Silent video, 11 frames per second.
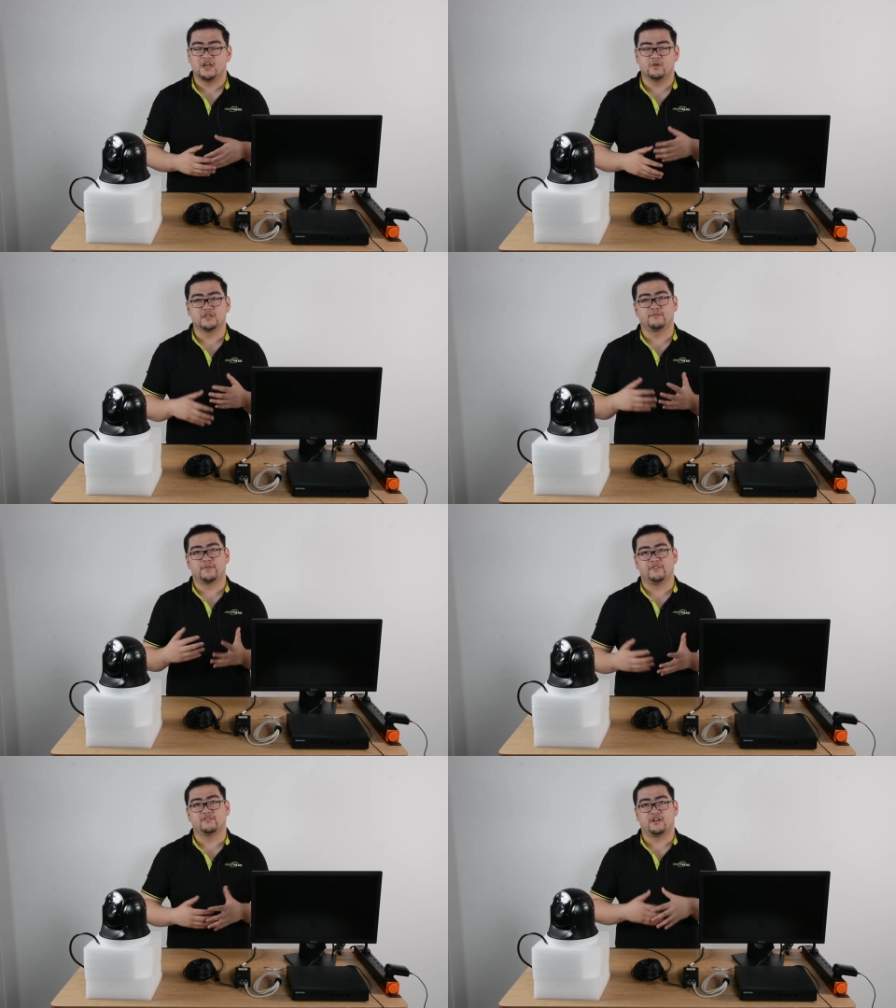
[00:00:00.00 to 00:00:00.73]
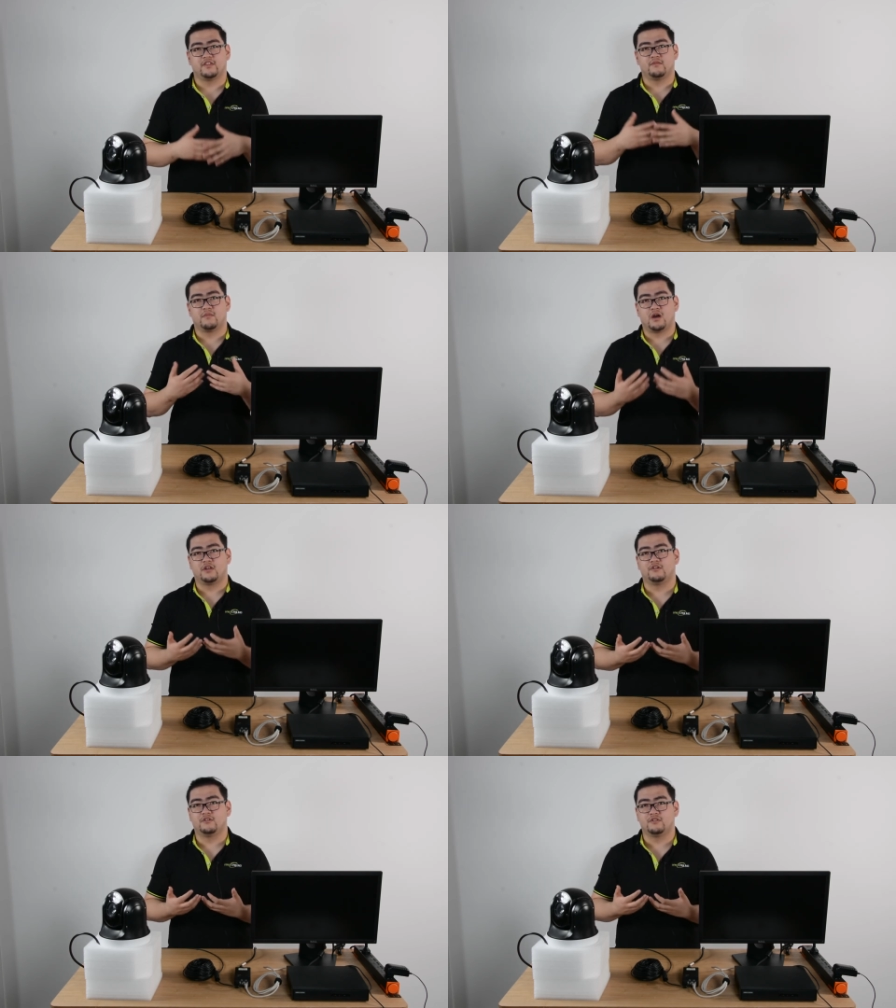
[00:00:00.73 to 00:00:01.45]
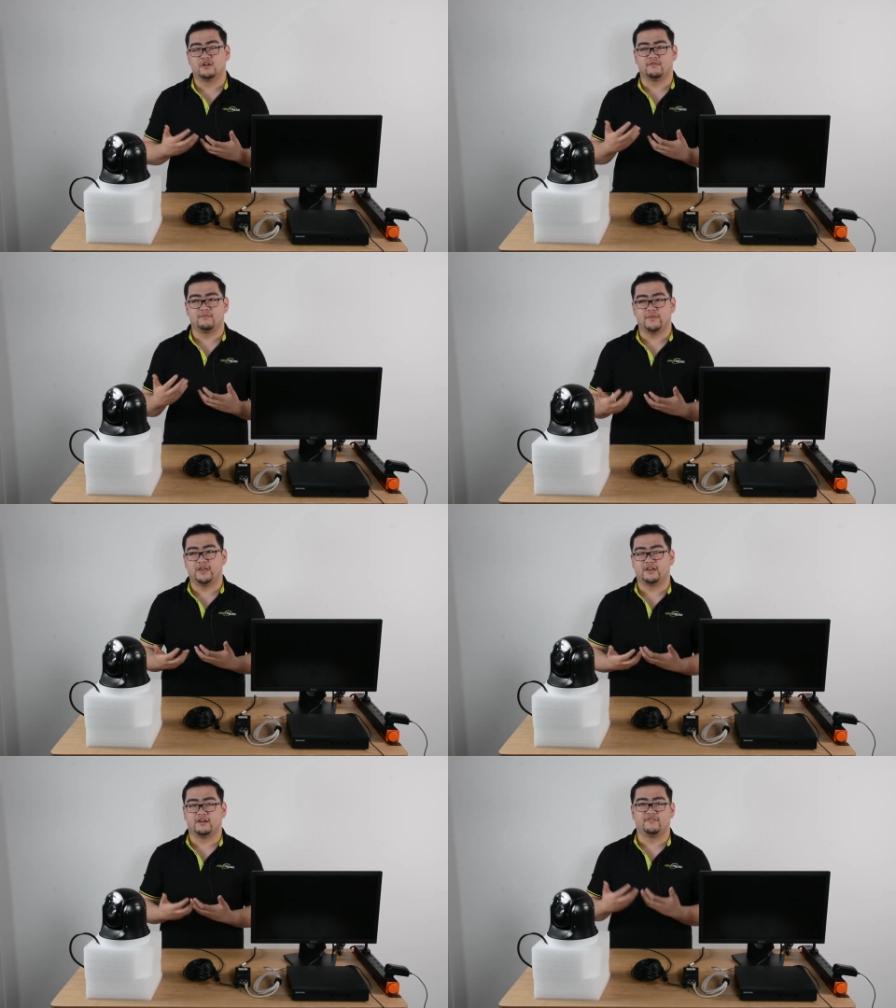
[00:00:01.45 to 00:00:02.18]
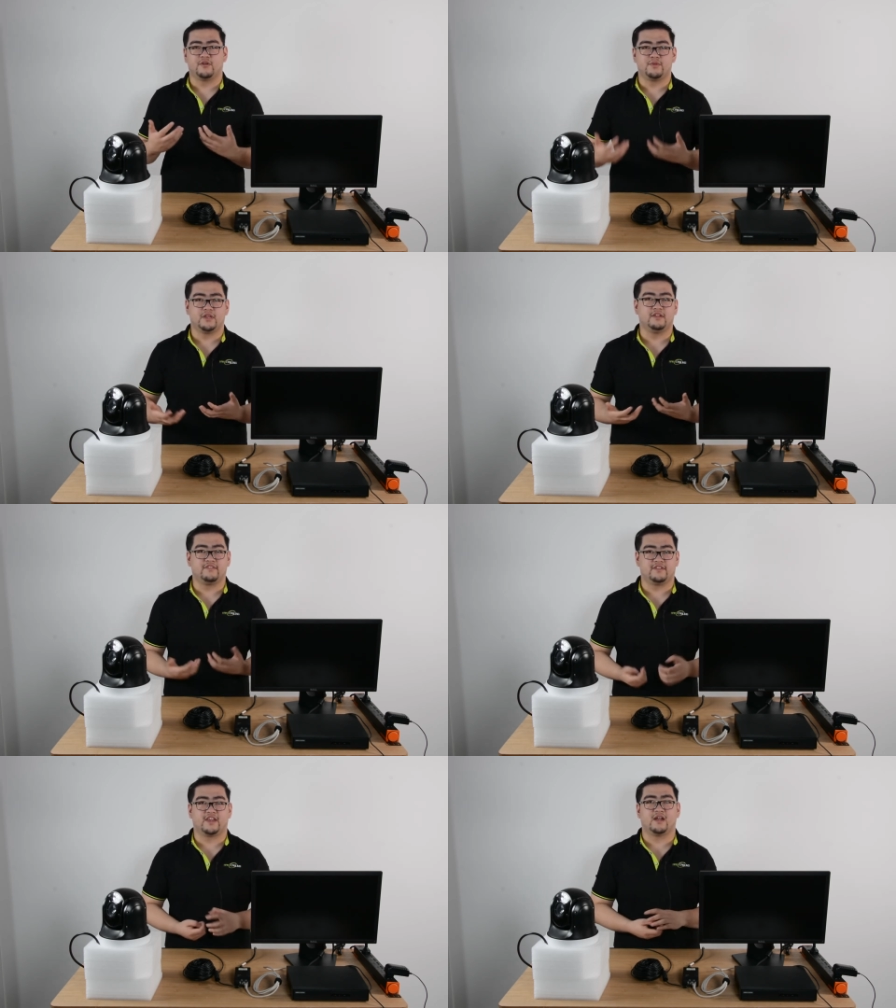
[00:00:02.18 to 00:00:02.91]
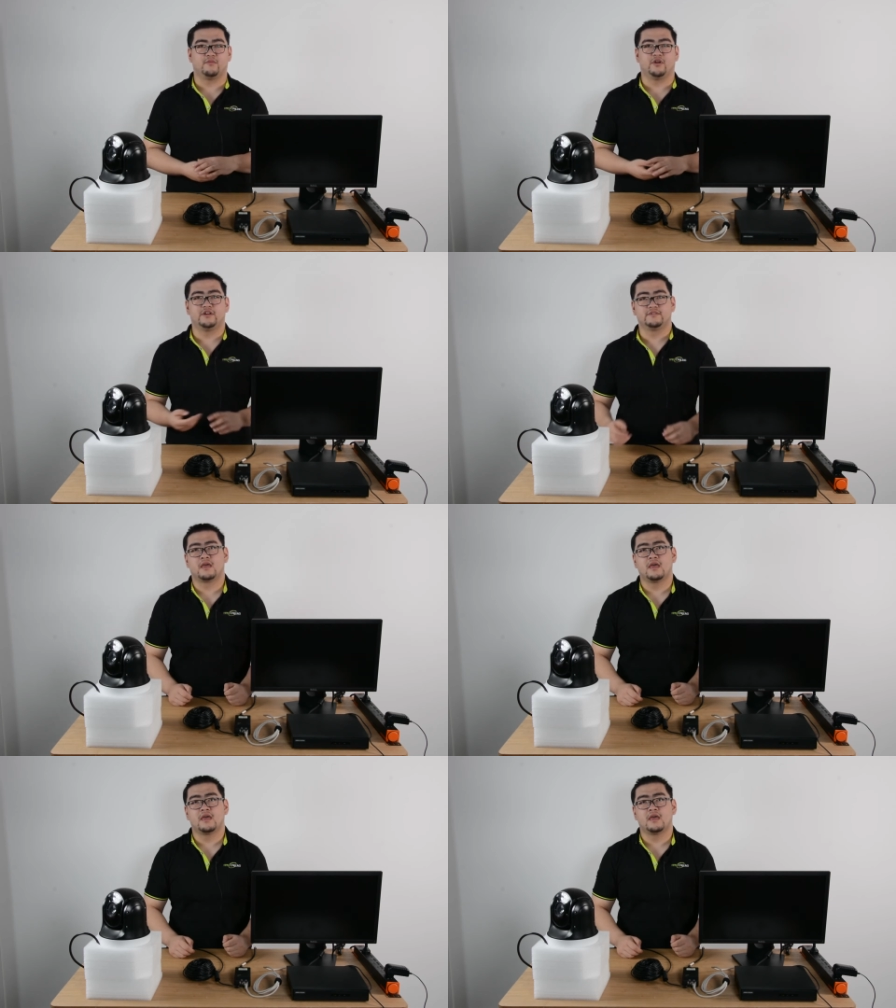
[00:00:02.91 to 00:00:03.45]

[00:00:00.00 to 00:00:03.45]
It really depends on the model of make of your PTZ camera.